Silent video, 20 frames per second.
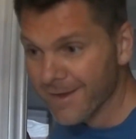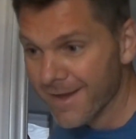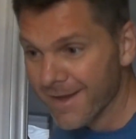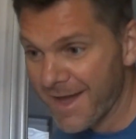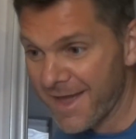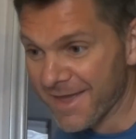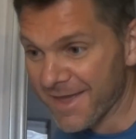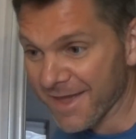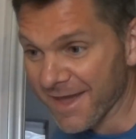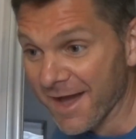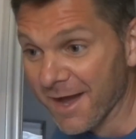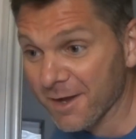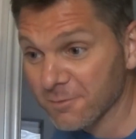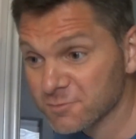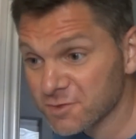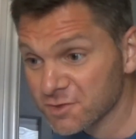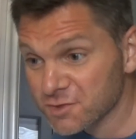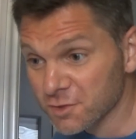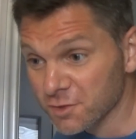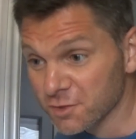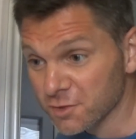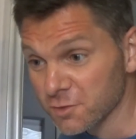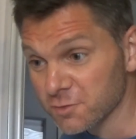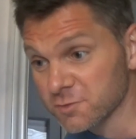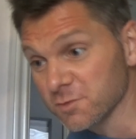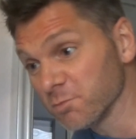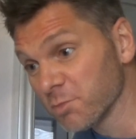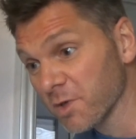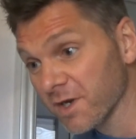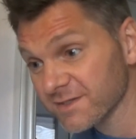Hey, I'm just going to do
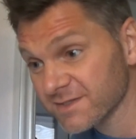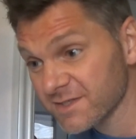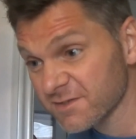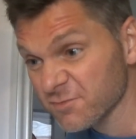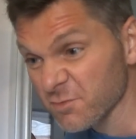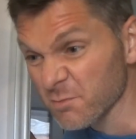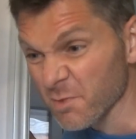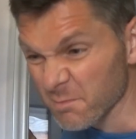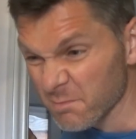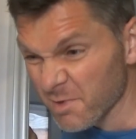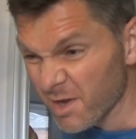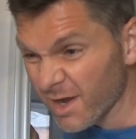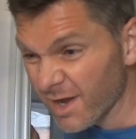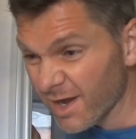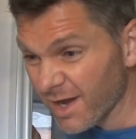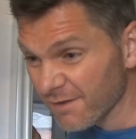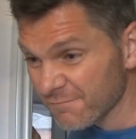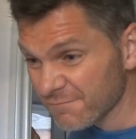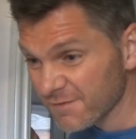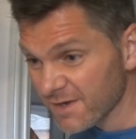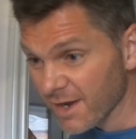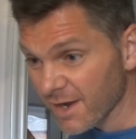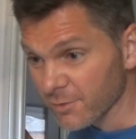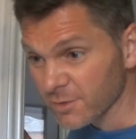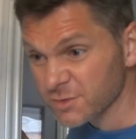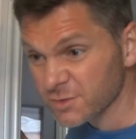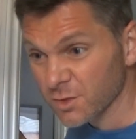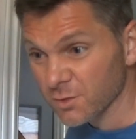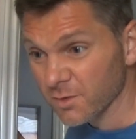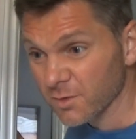some practice for a bit, about half an
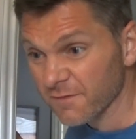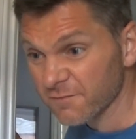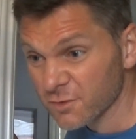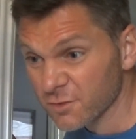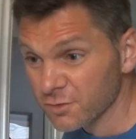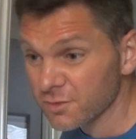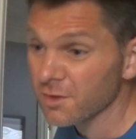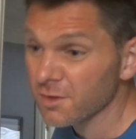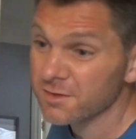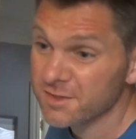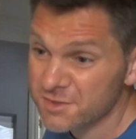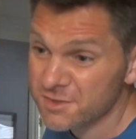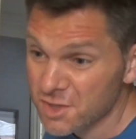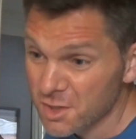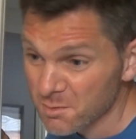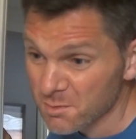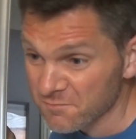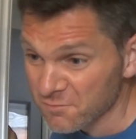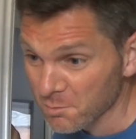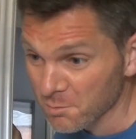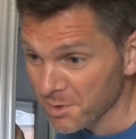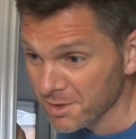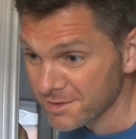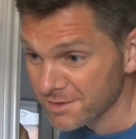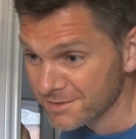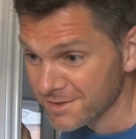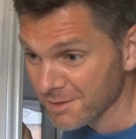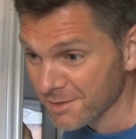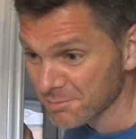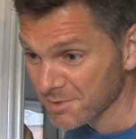hour, so if you could not disturb me for a
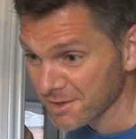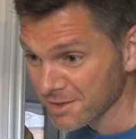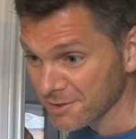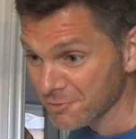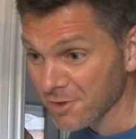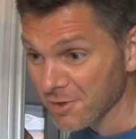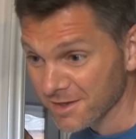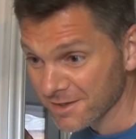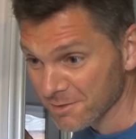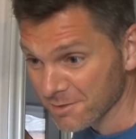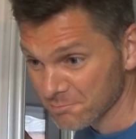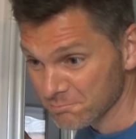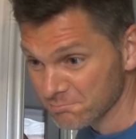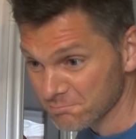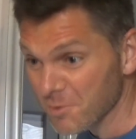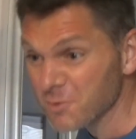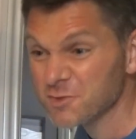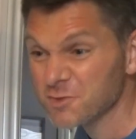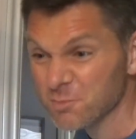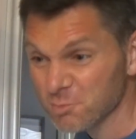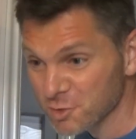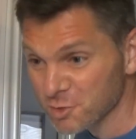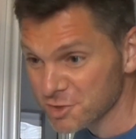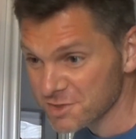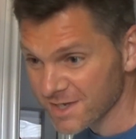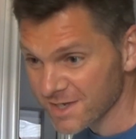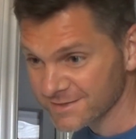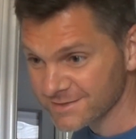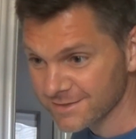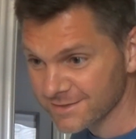bit, that'd be great. Most
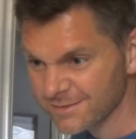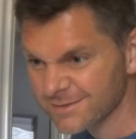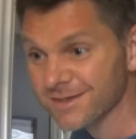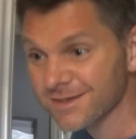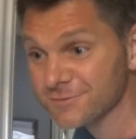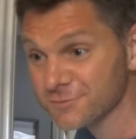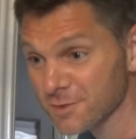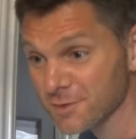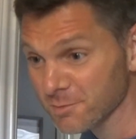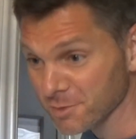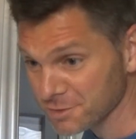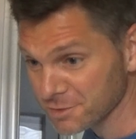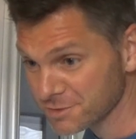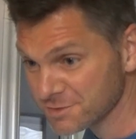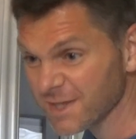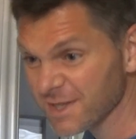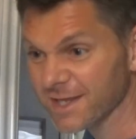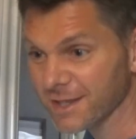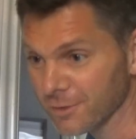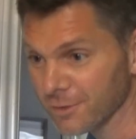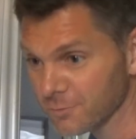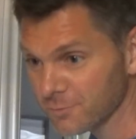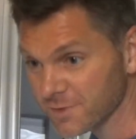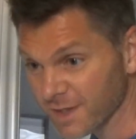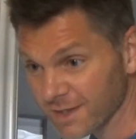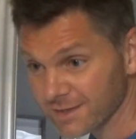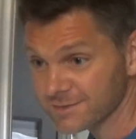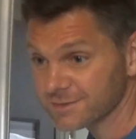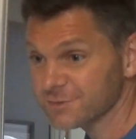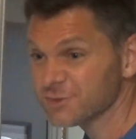appreciated. Thanks very much. Thank you.
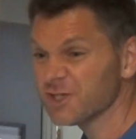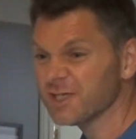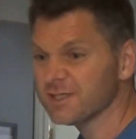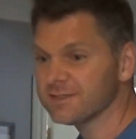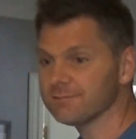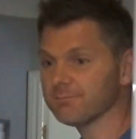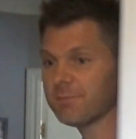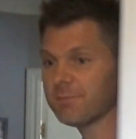Thanks. Cheers.